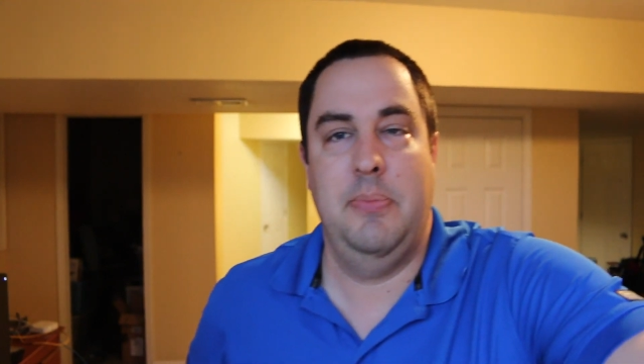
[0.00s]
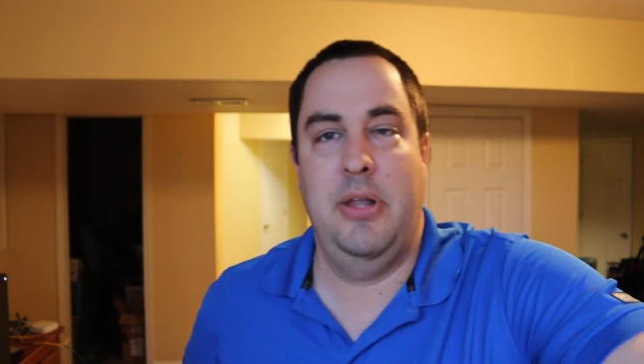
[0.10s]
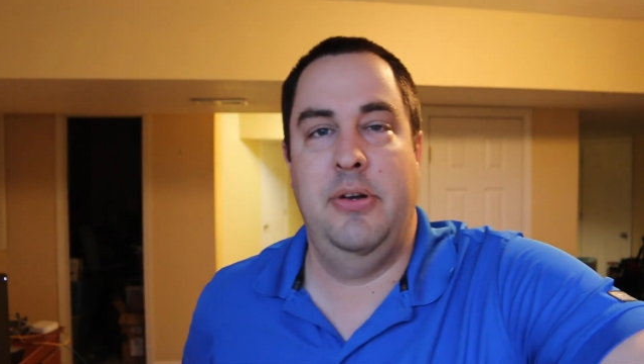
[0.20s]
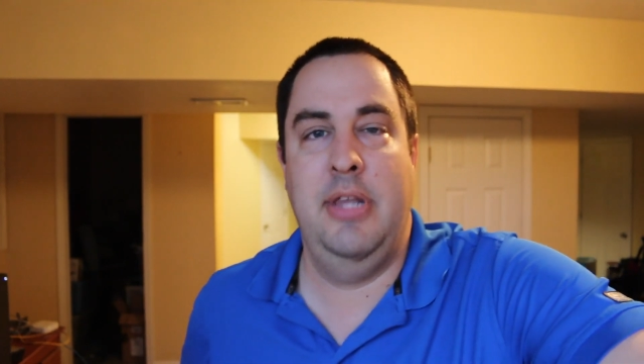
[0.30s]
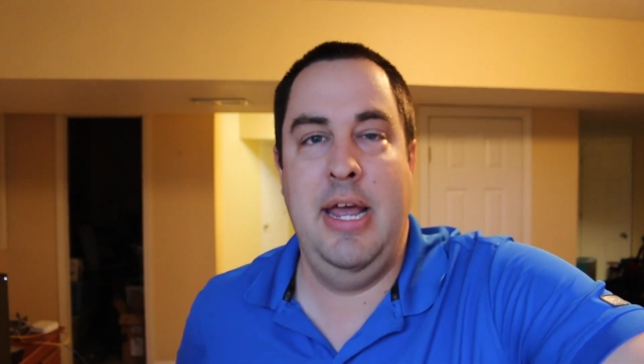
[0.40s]

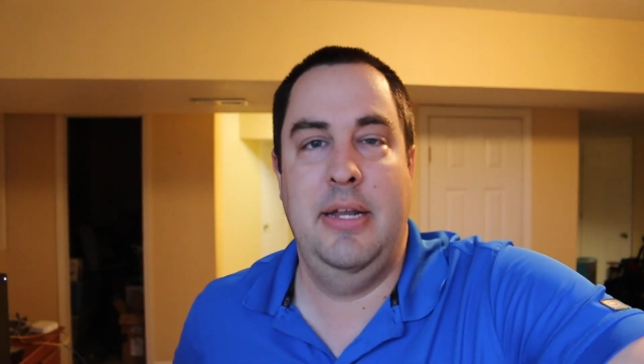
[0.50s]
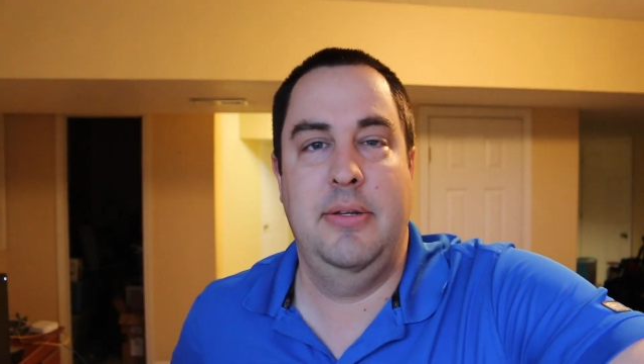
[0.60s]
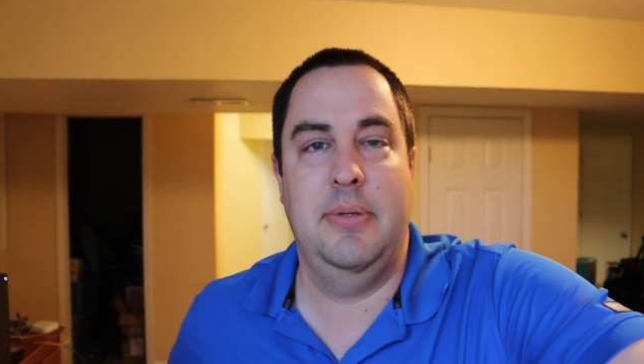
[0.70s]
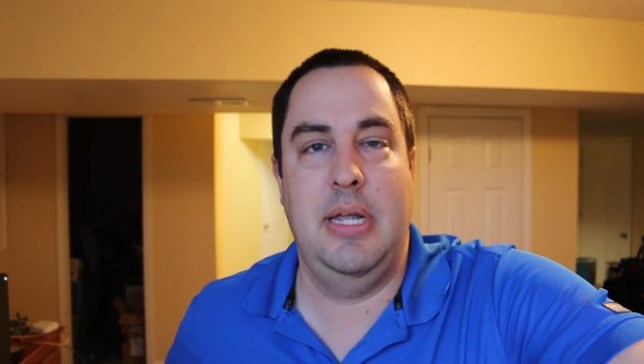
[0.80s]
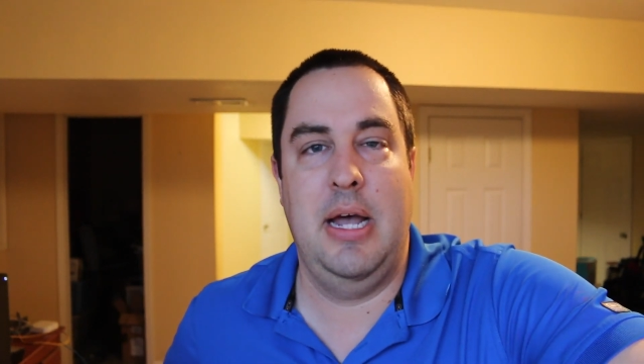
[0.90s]
other than
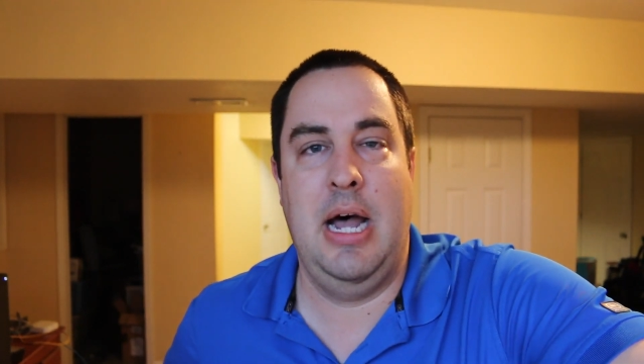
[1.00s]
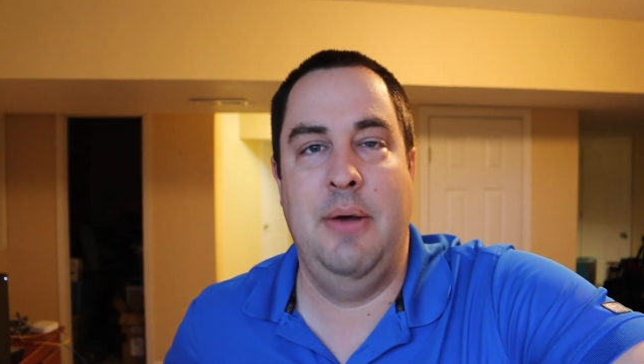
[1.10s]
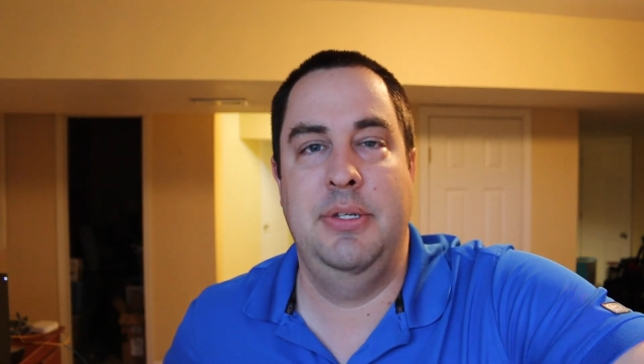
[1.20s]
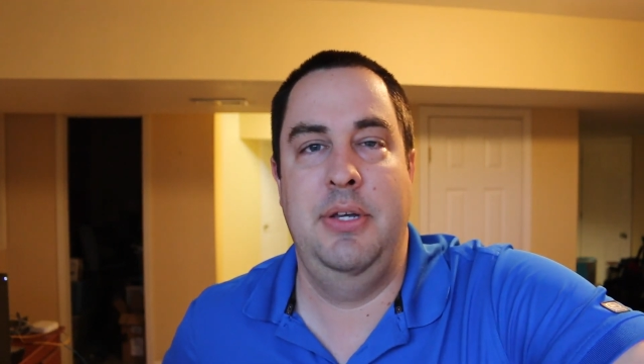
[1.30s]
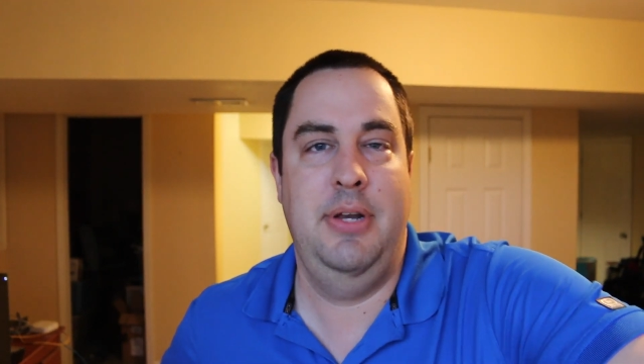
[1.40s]
that,
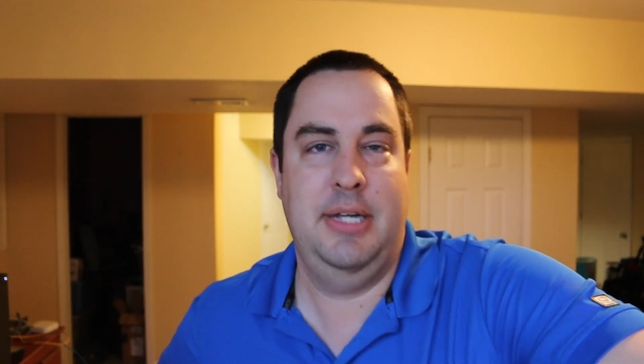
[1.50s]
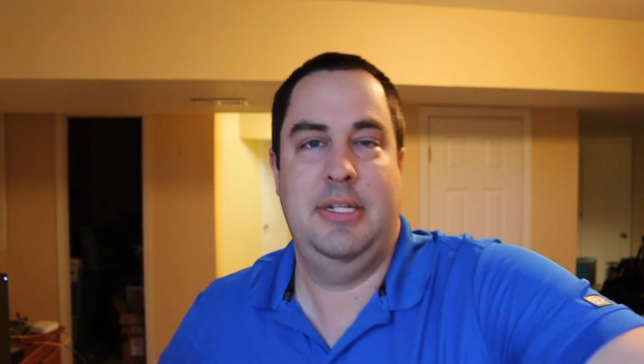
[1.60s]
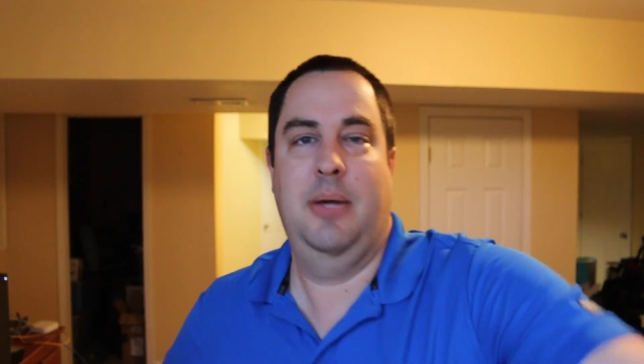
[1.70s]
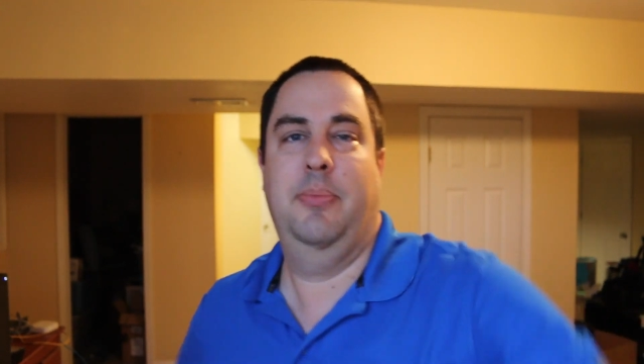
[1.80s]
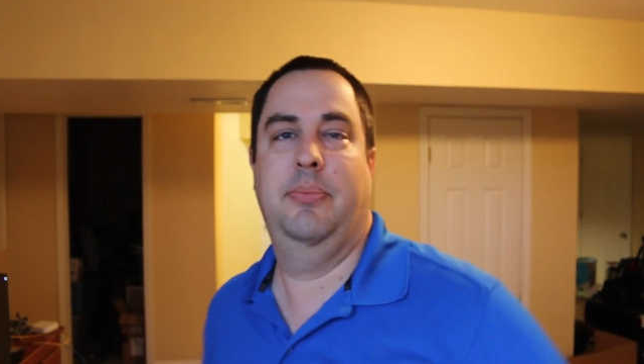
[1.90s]
I will see you next
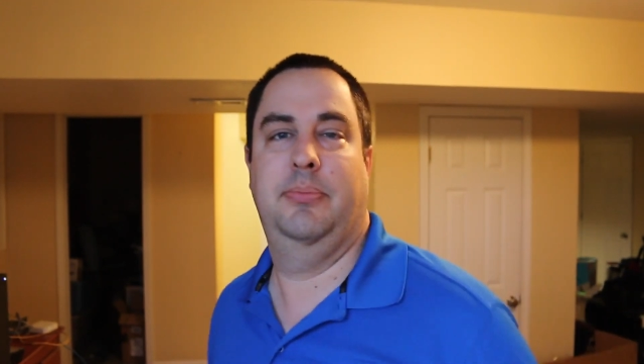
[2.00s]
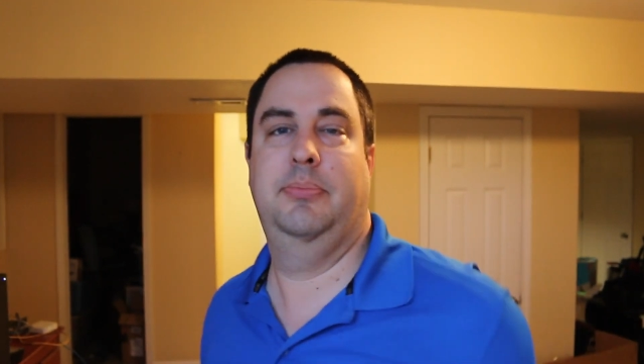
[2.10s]
time.